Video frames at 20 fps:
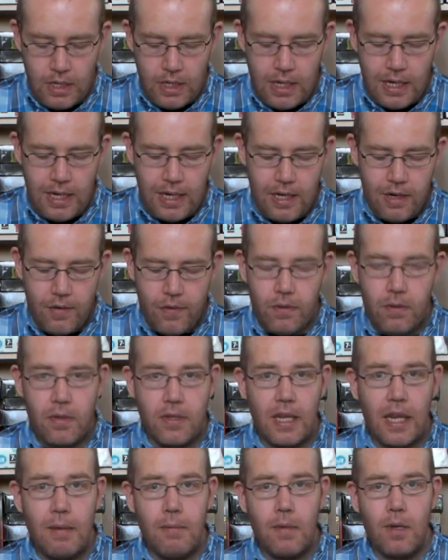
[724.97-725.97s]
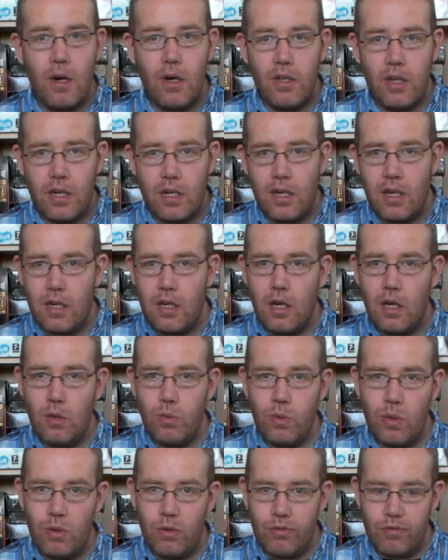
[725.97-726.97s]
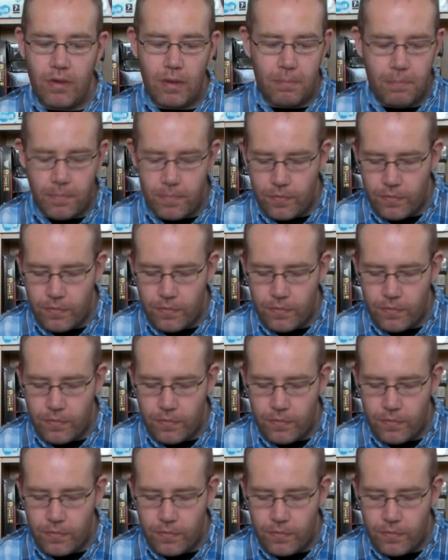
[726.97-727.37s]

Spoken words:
And from the same guy that I got Oddworld from,